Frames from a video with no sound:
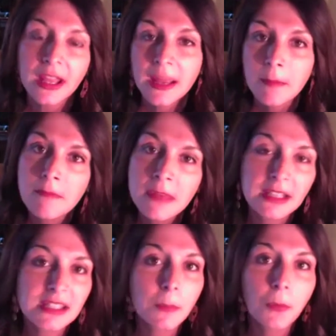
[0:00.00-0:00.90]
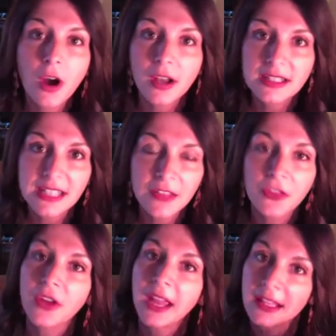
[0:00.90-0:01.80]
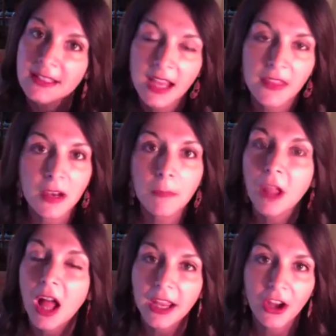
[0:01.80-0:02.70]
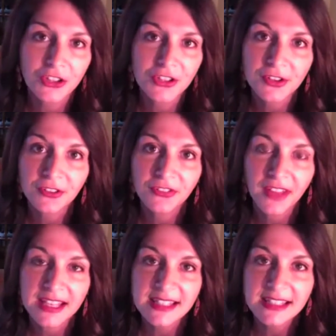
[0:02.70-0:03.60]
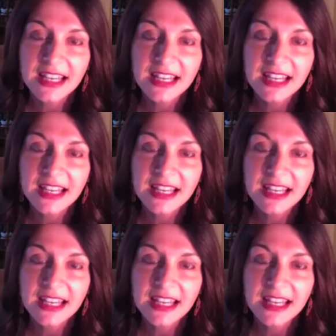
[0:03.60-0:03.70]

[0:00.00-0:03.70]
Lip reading: mix the product in their hands, and then apply onto their face.